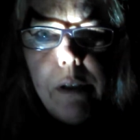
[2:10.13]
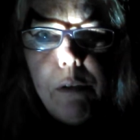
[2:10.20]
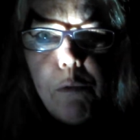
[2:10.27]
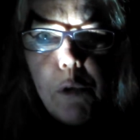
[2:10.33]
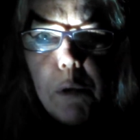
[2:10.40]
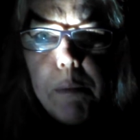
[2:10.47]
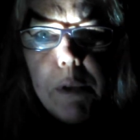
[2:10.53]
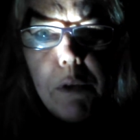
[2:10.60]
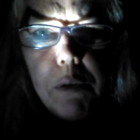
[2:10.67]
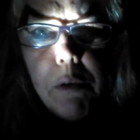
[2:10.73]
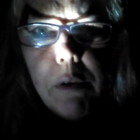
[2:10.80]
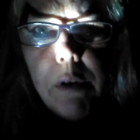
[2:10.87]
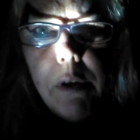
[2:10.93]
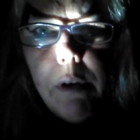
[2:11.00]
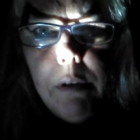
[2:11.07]
getting
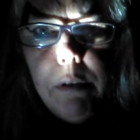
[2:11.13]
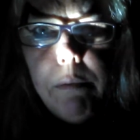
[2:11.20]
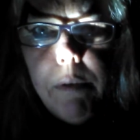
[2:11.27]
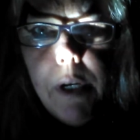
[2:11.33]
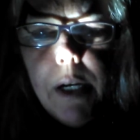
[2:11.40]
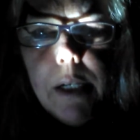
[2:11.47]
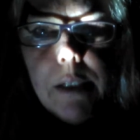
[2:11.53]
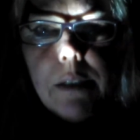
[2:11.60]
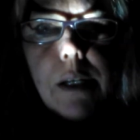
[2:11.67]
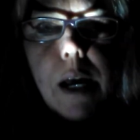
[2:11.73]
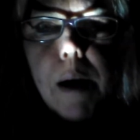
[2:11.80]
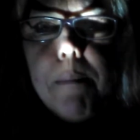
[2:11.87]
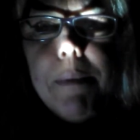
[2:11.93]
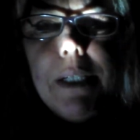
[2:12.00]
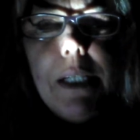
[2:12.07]
rheumatoid arthritis.
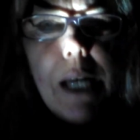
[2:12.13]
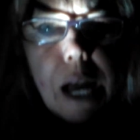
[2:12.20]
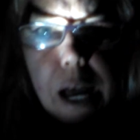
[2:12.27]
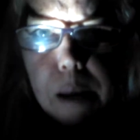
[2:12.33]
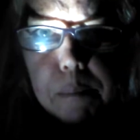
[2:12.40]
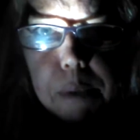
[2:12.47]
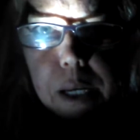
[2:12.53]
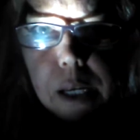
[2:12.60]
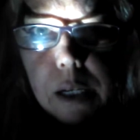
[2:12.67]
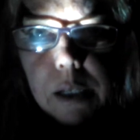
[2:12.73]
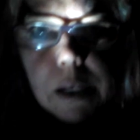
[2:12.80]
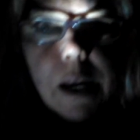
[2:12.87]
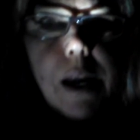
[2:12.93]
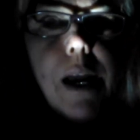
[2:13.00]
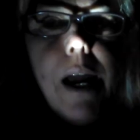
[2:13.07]
I'm a diabetic,
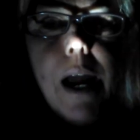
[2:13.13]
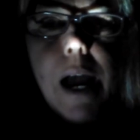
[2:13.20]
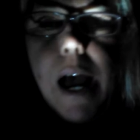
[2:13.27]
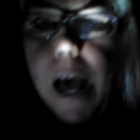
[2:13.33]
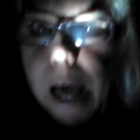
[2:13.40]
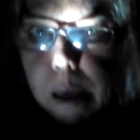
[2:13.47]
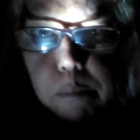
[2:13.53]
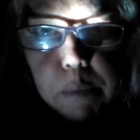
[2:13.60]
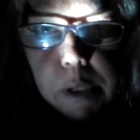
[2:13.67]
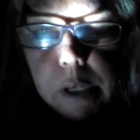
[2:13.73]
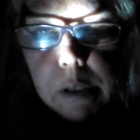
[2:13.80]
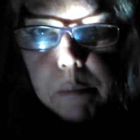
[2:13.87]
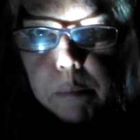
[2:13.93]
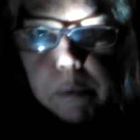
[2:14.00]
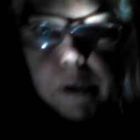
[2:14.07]
high
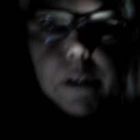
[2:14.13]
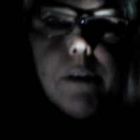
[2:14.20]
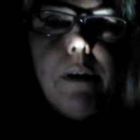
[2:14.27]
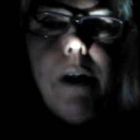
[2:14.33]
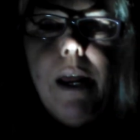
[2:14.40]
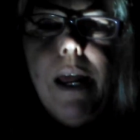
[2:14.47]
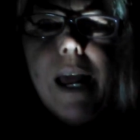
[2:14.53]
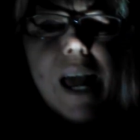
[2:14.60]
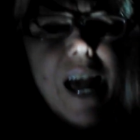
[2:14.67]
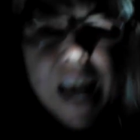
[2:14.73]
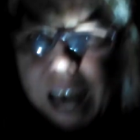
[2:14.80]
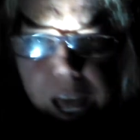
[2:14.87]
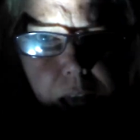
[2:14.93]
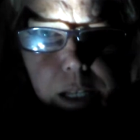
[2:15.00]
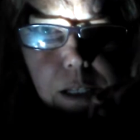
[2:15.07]
blood pressure,
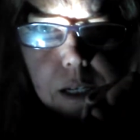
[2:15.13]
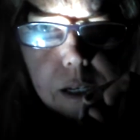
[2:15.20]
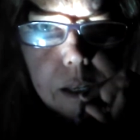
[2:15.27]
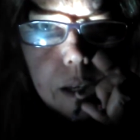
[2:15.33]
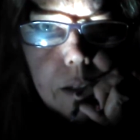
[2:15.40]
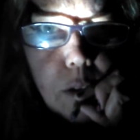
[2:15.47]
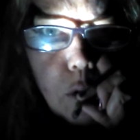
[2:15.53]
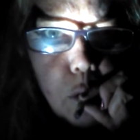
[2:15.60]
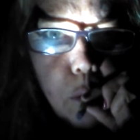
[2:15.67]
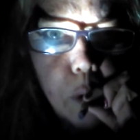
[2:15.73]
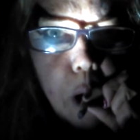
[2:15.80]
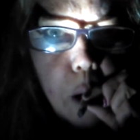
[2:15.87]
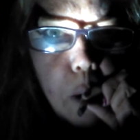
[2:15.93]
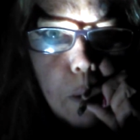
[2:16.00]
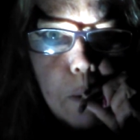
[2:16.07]
high
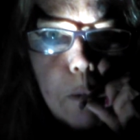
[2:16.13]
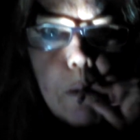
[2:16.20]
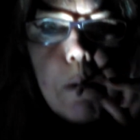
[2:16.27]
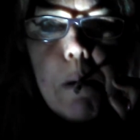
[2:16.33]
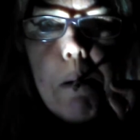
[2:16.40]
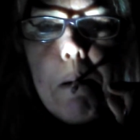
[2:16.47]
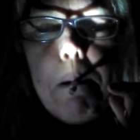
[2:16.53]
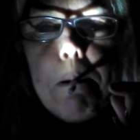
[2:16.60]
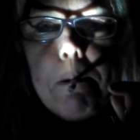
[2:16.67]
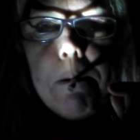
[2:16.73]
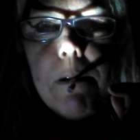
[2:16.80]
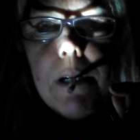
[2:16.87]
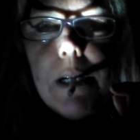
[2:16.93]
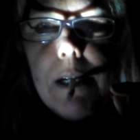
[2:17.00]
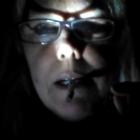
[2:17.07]
cholesterol.
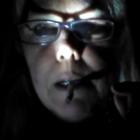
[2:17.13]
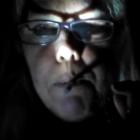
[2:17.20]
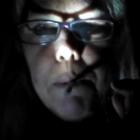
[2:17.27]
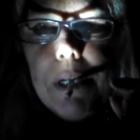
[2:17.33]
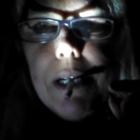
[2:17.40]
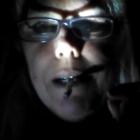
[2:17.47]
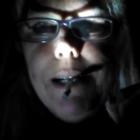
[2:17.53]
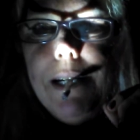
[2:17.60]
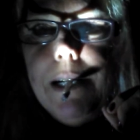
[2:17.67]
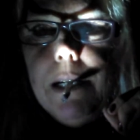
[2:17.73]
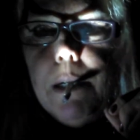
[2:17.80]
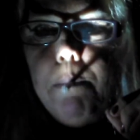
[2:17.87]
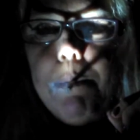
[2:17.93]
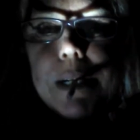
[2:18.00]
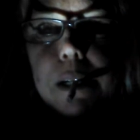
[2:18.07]
It's
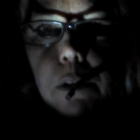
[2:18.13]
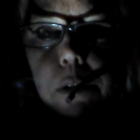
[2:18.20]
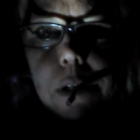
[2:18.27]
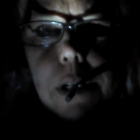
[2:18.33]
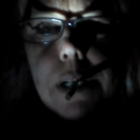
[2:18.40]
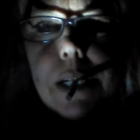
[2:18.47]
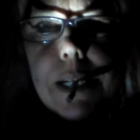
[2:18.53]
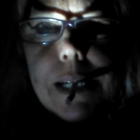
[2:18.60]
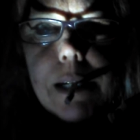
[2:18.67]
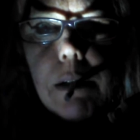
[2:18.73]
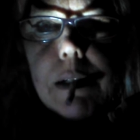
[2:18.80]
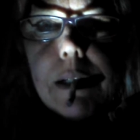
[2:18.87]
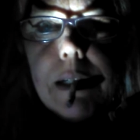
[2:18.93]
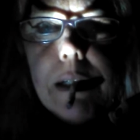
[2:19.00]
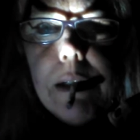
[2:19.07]
because of my drug and
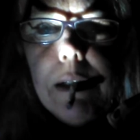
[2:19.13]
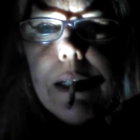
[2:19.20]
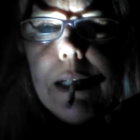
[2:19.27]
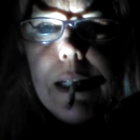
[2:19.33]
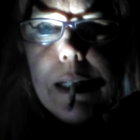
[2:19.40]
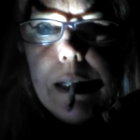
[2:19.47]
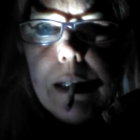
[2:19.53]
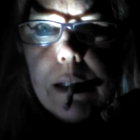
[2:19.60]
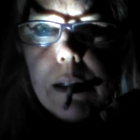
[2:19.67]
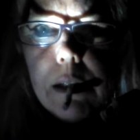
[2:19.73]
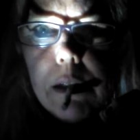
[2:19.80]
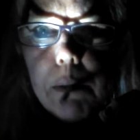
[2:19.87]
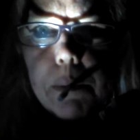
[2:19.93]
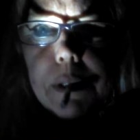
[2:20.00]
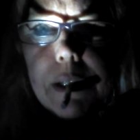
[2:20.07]
alcohol
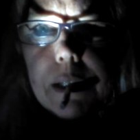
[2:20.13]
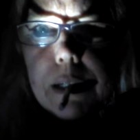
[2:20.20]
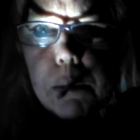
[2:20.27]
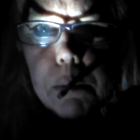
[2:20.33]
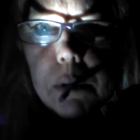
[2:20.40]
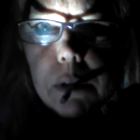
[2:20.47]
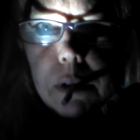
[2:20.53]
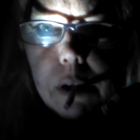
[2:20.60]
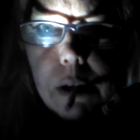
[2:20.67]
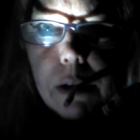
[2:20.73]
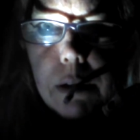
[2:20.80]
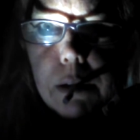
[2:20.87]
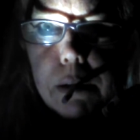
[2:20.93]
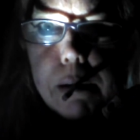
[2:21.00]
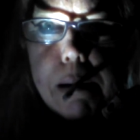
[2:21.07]
addictions when I was
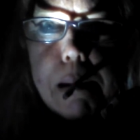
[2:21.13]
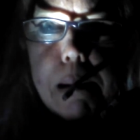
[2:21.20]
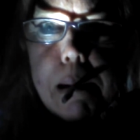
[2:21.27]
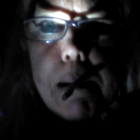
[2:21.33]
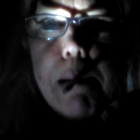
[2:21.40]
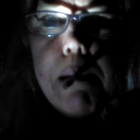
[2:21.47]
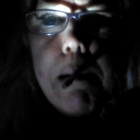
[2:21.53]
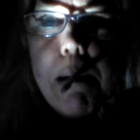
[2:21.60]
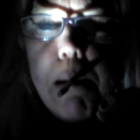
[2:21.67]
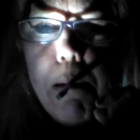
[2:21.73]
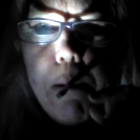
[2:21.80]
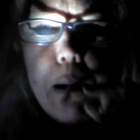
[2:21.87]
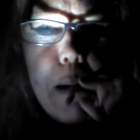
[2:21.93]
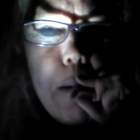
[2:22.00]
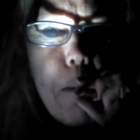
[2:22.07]
younger. I
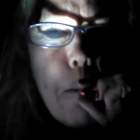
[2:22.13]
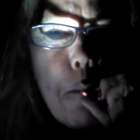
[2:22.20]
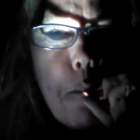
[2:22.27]
know it.